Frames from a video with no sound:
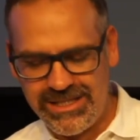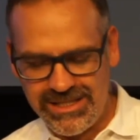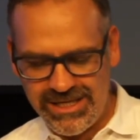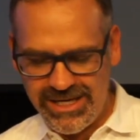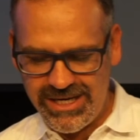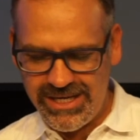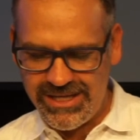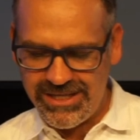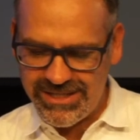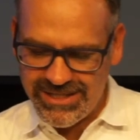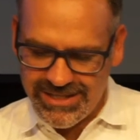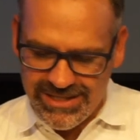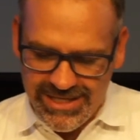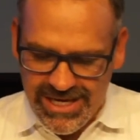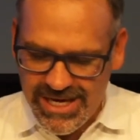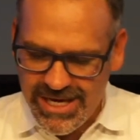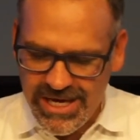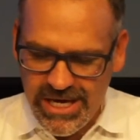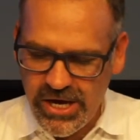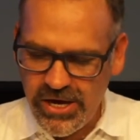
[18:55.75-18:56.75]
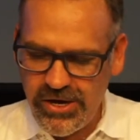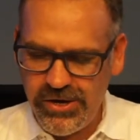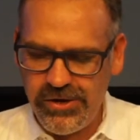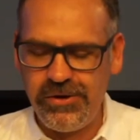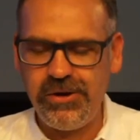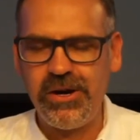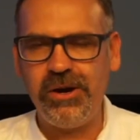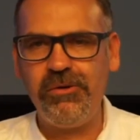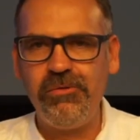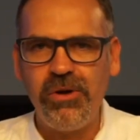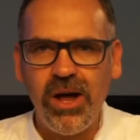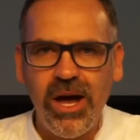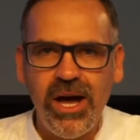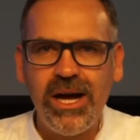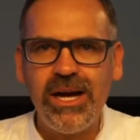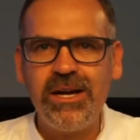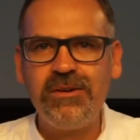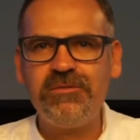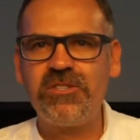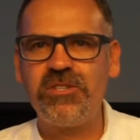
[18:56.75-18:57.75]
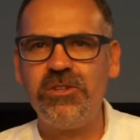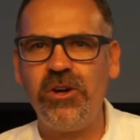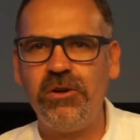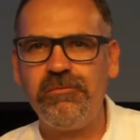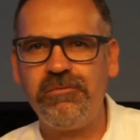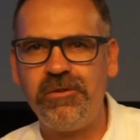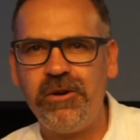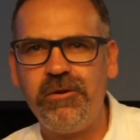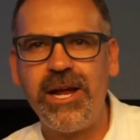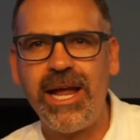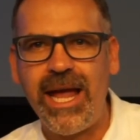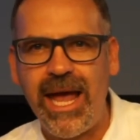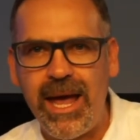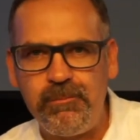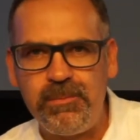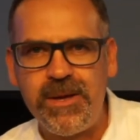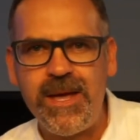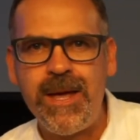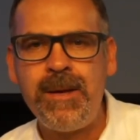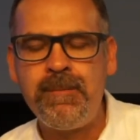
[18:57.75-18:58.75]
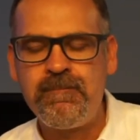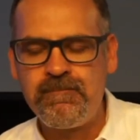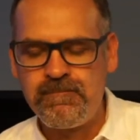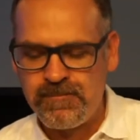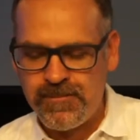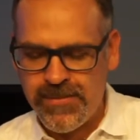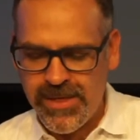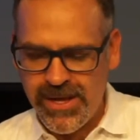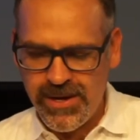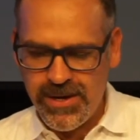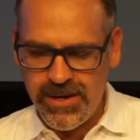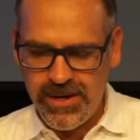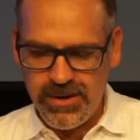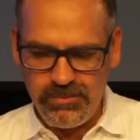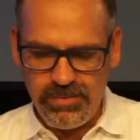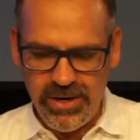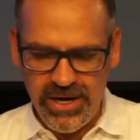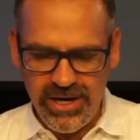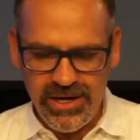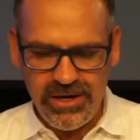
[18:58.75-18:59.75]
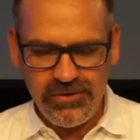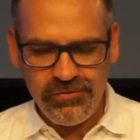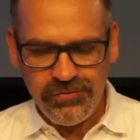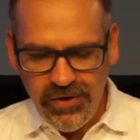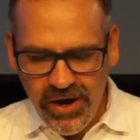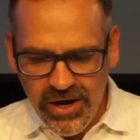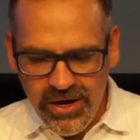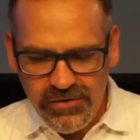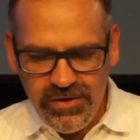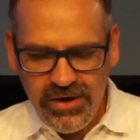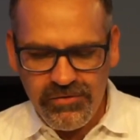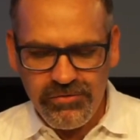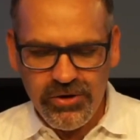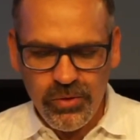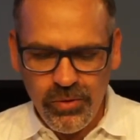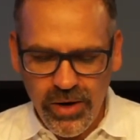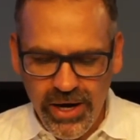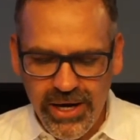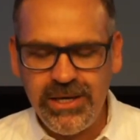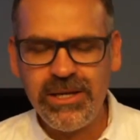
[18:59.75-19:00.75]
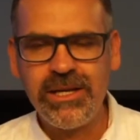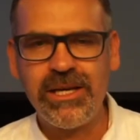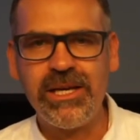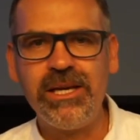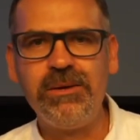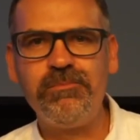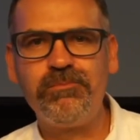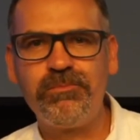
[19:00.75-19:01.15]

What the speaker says: the CEO arrives, not very happy. But in front of everyone, he